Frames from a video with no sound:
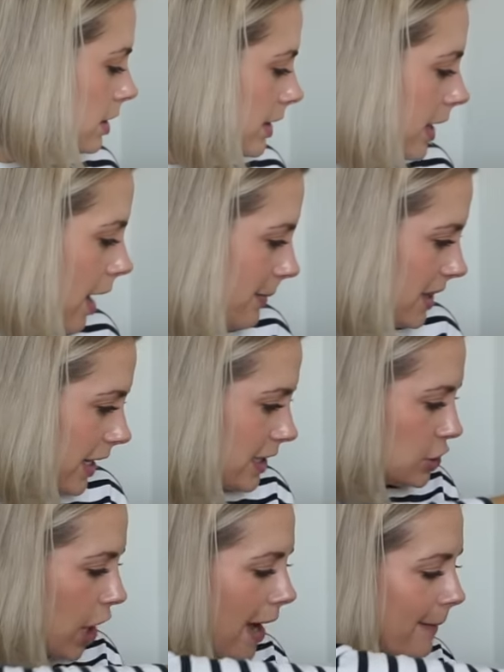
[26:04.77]
they come in like a
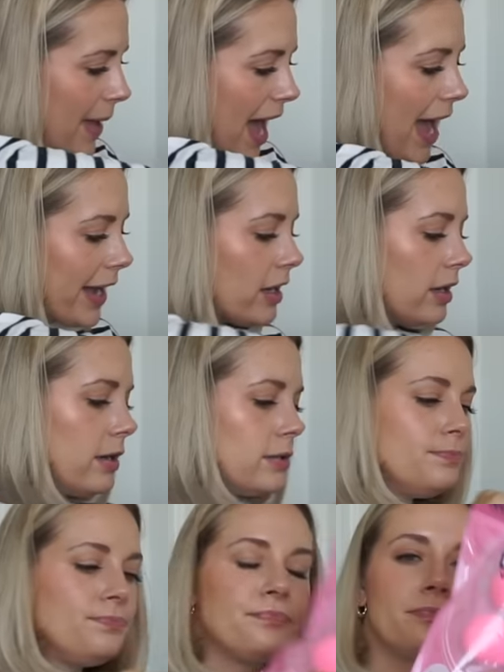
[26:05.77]
giant bag
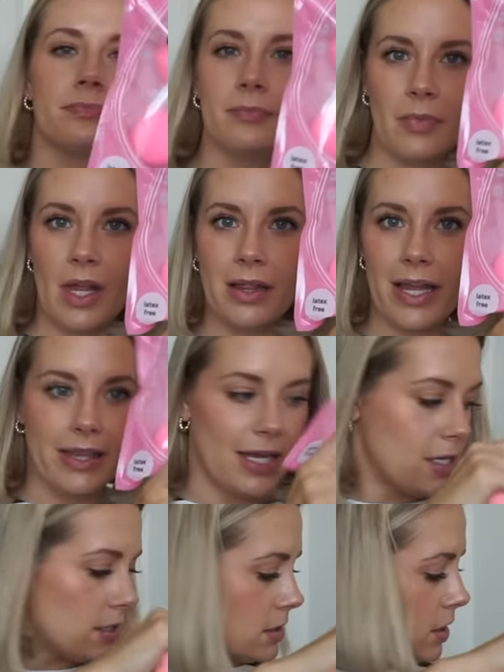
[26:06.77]
like
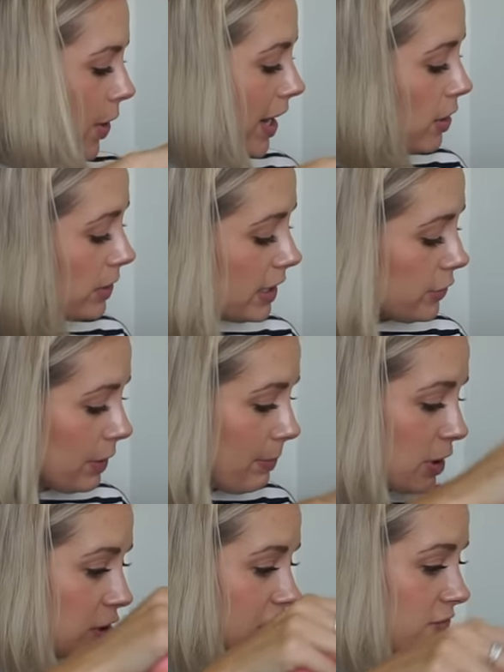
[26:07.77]
this. So I don't need to
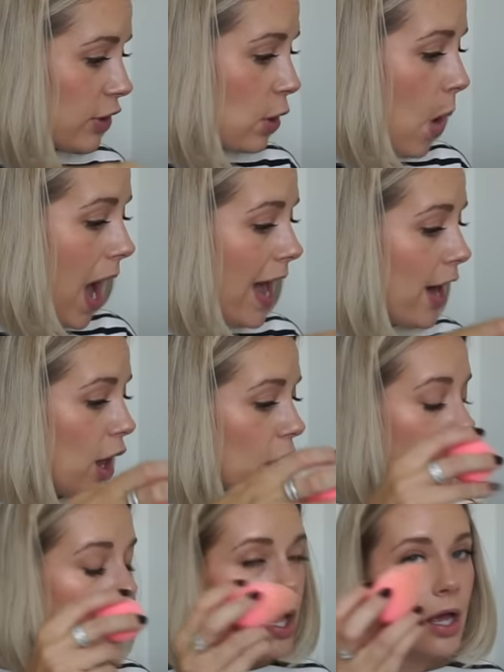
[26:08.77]
repurchase for a while,